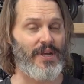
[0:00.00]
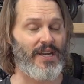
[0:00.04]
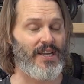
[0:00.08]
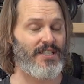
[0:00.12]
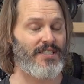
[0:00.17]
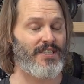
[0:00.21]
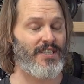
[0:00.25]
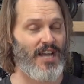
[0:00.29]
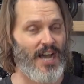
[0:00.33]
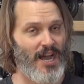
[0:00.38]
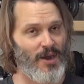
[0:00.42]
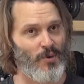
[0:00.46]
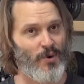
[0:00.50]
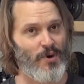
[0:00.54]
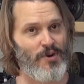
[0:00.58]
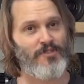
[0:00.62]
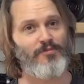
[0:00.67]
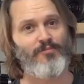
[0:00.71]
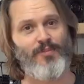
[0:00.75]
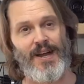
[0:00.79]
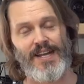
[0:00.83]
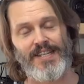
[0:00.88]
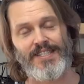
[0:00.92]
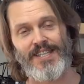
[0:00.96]
It is not worth
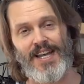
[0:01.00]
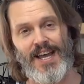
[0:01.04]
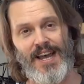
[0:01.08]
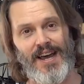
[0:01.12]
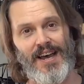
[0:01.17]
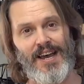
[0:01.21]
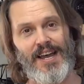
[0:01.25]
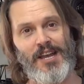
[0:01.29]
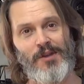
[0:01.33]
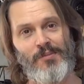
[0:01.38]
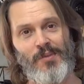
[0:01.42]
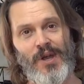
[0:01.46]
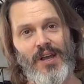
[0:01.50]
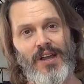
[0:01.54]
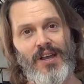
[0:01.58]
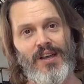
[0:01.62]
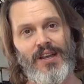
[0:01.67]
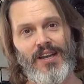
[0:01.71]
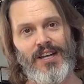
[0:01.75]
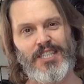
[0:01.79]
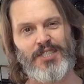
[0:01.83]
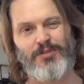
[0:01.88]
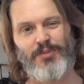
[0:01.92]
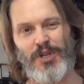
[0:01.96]
my time,
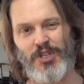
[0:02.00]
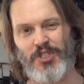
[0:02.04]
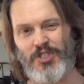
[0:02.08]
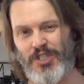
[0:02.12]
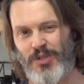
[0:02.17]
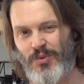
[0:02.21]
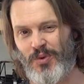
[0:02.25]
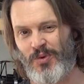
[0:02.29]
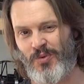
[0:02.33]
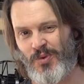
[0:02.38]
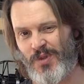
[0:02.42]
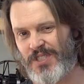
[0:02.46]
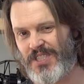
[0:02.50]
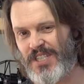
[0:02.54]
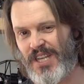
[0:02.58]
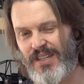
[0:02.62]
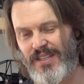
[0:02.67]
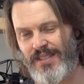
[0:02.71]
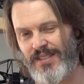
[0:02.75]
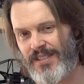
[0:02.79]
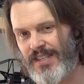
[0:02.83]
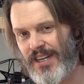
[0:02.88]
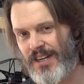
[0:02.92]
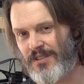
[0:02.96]
especially when we're
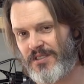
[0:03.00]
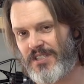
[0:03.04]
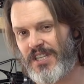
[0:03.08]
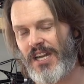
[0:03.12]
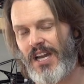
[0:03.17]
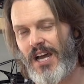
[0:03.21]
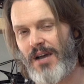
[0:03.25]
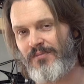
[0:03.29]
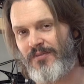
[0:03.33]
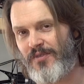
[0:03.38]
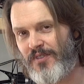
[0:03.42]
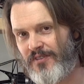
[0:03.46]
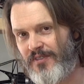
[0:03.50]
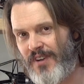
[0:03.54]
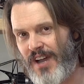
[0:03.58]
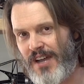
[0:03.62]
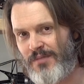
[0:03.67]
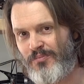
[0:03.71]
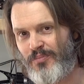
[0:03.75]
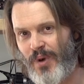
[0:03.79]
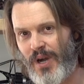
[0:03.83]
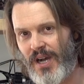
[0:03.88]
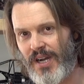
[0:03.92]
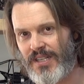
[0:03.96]
selling, 10 of them for
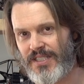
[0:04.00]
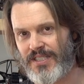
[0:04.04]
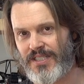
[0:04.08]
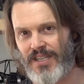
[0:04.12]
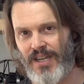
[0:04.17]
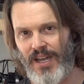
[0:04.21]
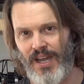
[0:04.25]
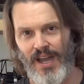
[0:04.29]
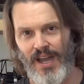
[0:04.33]
$5.